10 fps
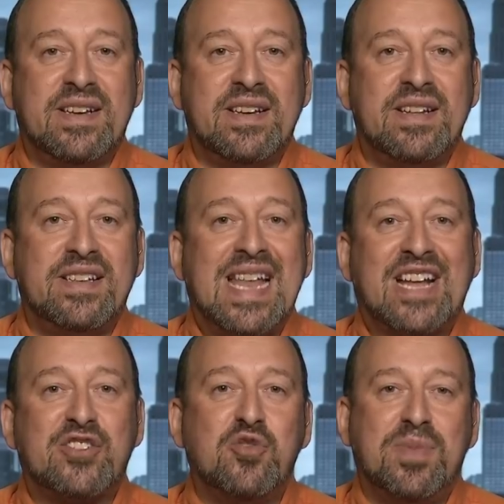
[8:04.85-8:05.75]
uh, and
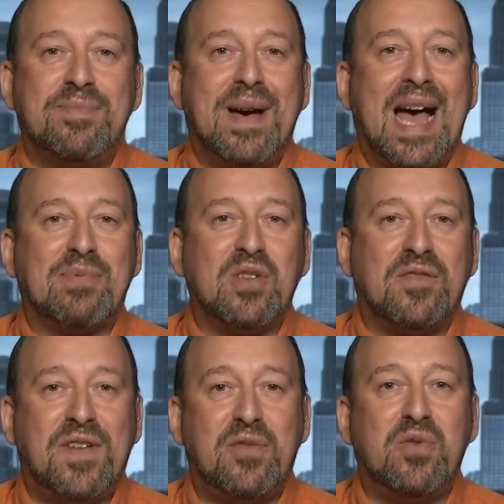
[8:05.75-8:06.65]
national, but perhaps
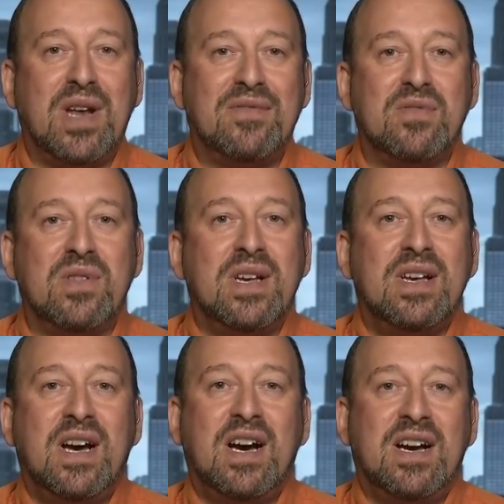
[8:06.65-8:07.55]
not federal level
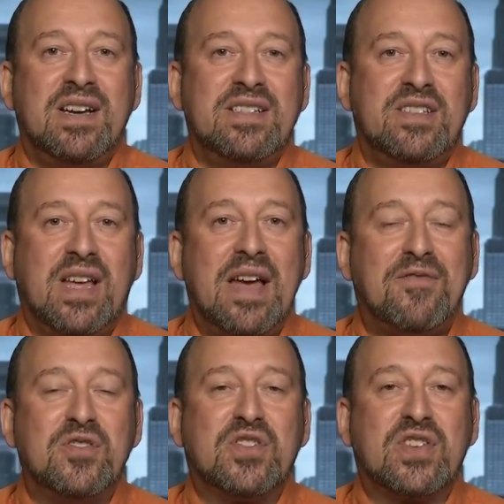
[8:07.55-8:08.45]
uh,
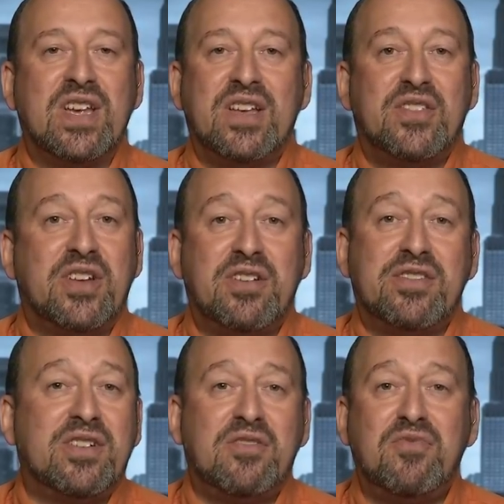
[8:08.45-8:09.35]
efforts that are,
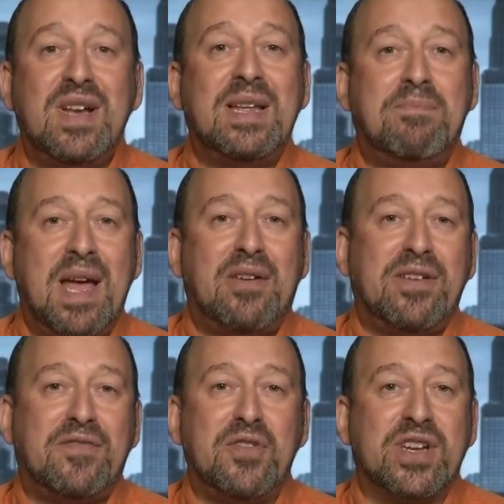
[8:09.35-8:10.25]
that are really
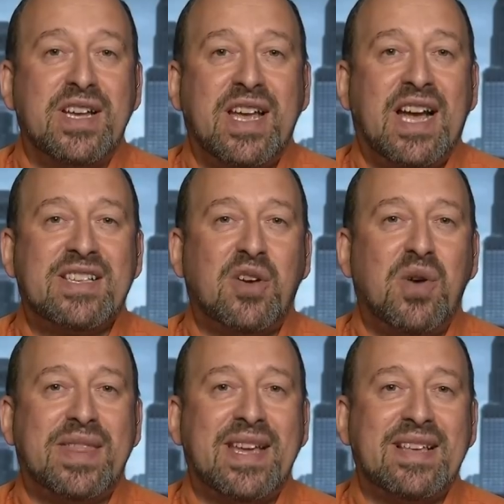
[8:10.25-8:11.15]
bearing fruit. And so
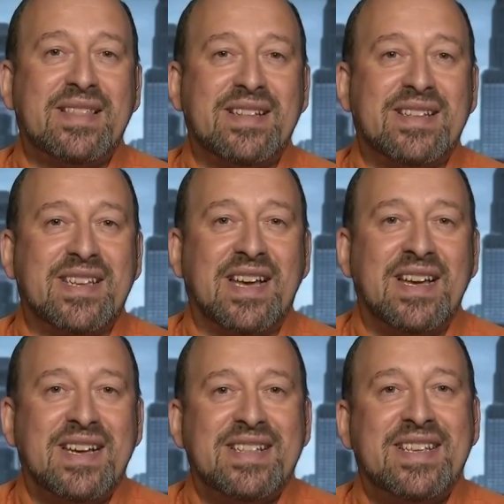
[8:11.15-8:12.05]
I think that uh,
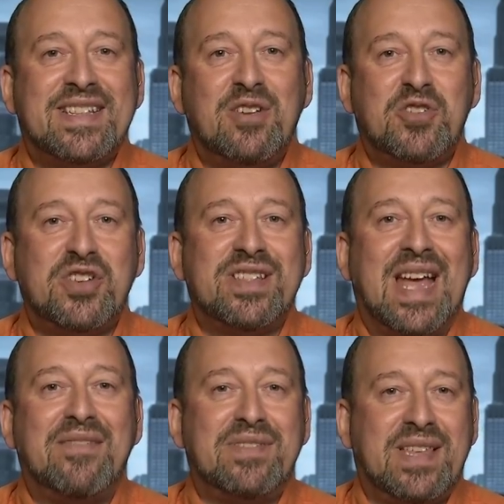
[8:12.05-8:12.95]
this notion
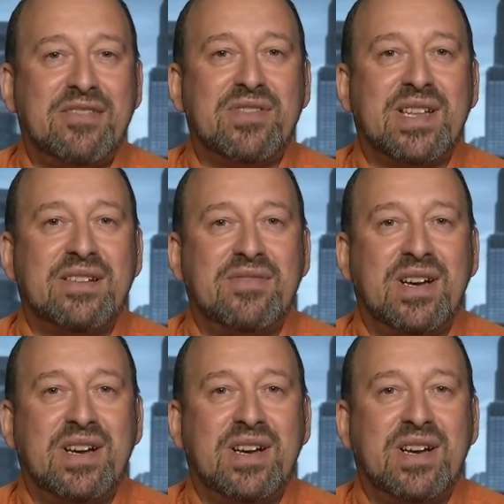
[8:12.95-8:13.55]
that everything res